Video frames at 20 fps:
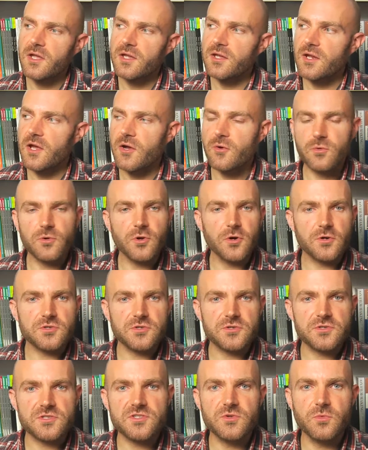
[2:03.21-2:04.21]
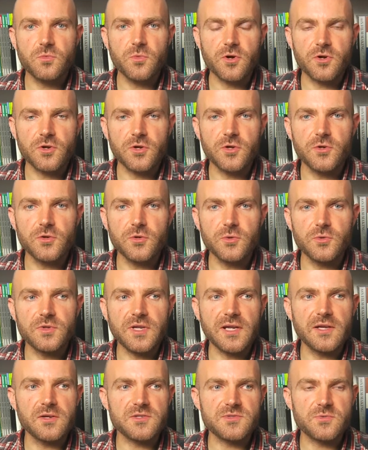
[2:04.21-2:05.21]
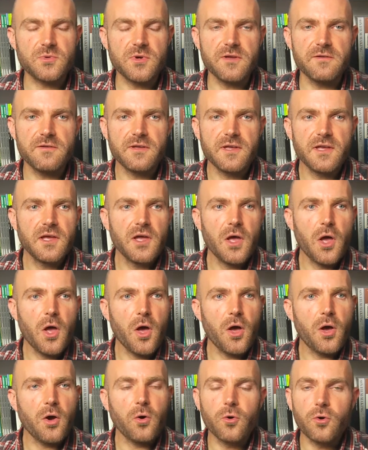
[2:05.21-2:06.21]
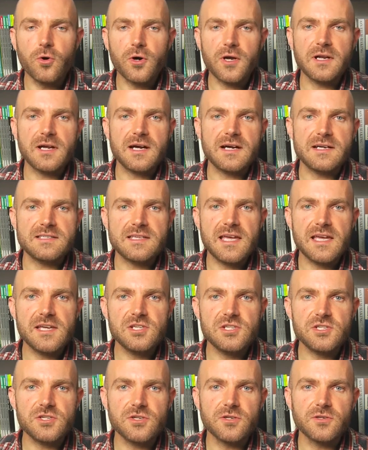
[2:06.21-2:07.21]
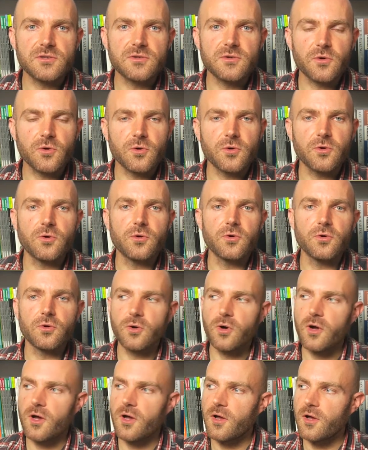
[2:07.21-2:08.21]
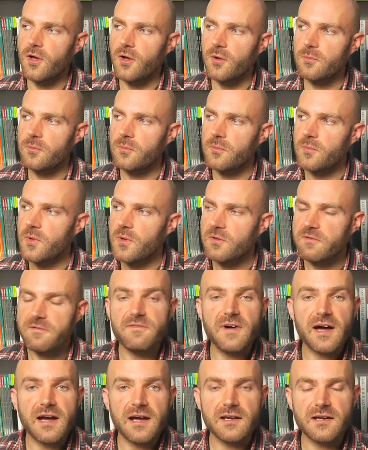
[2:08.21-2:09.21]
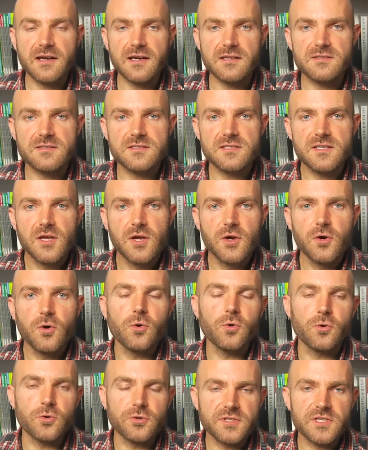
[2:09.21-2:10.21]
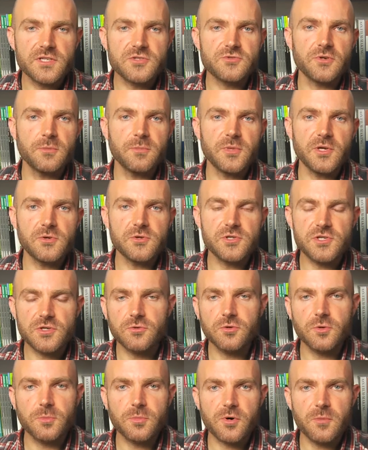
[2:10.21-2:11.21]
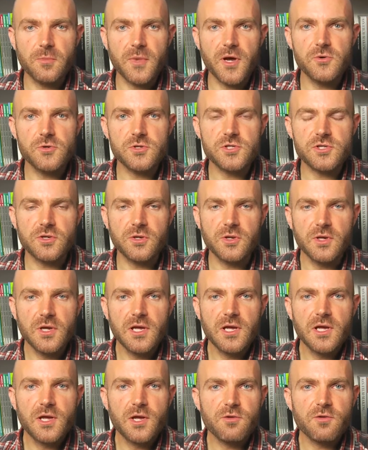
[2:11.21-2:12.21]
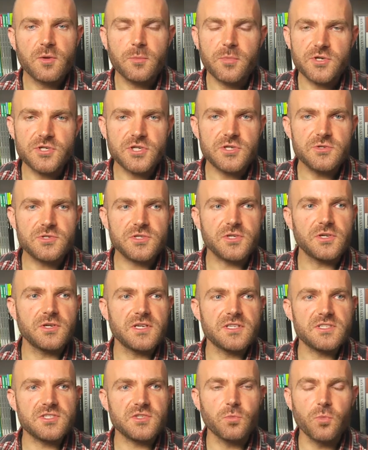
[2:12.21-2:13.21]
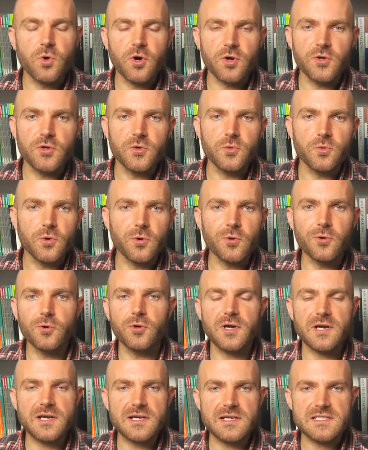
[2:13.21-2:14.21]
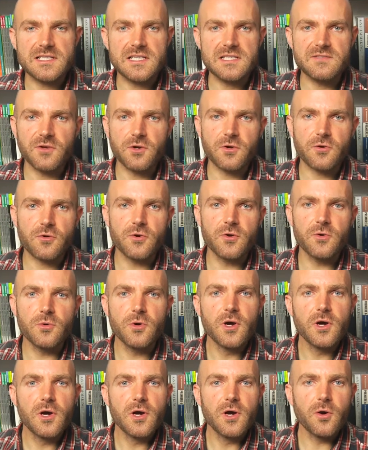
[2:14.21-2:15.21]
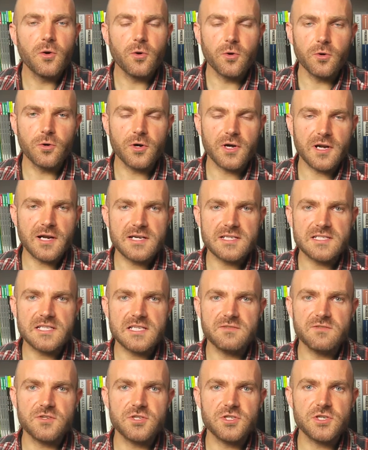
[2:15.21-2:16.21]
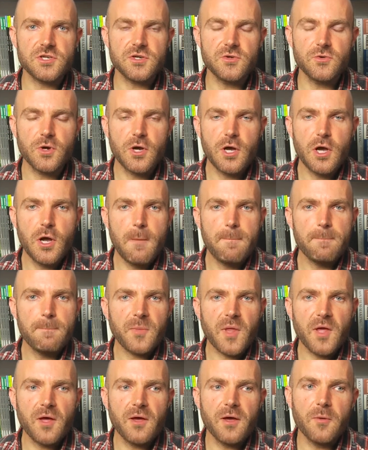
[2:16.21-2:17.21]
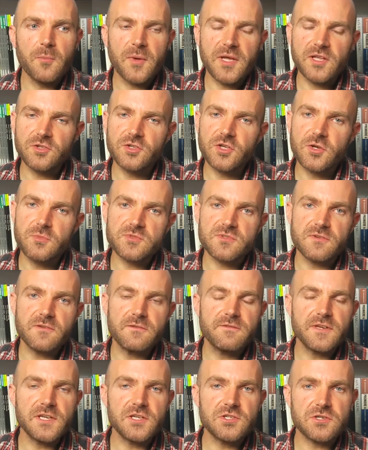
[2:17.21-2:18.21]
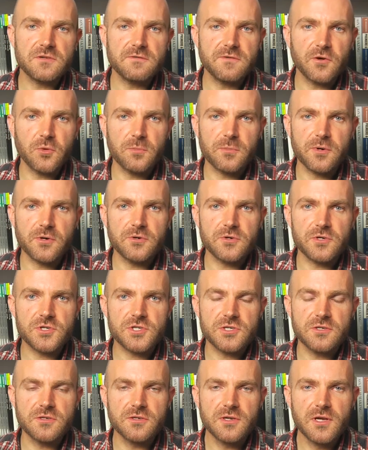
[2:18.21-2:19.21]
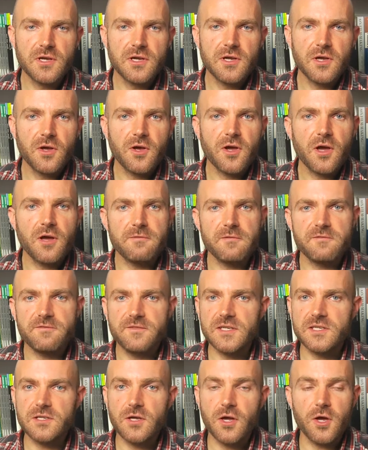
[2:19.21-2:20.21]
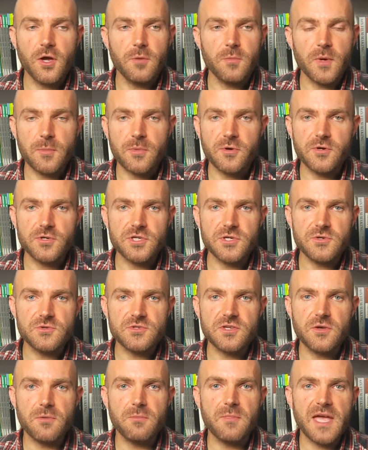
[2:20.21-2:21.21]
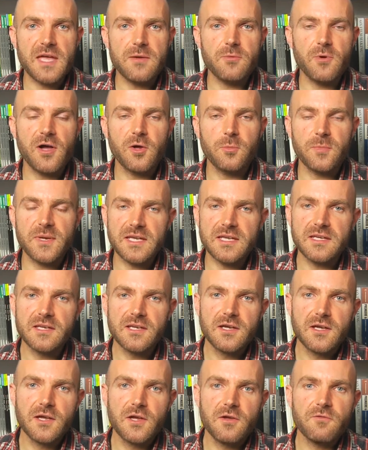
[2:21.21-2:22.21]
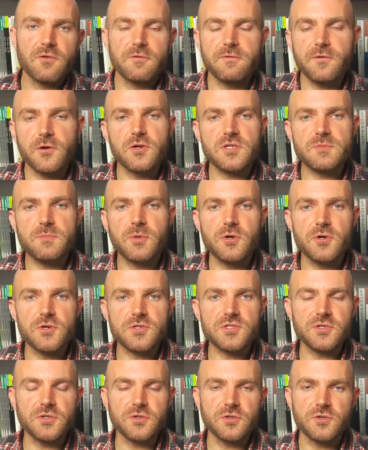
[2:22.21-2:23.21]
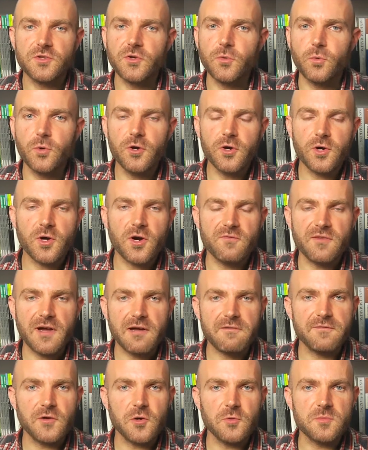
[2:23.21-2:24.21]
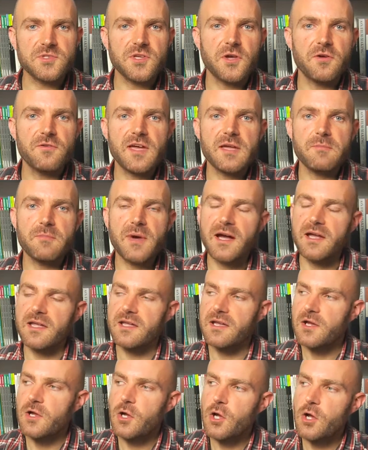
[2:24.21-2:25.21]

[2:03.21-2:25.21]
not just someone who deals with organisation or finance or distribution or promotion. The producer is someone who organises the crew, organises the shoot. In terms of feature film production, a producer may well be the first person to work on that film, so they might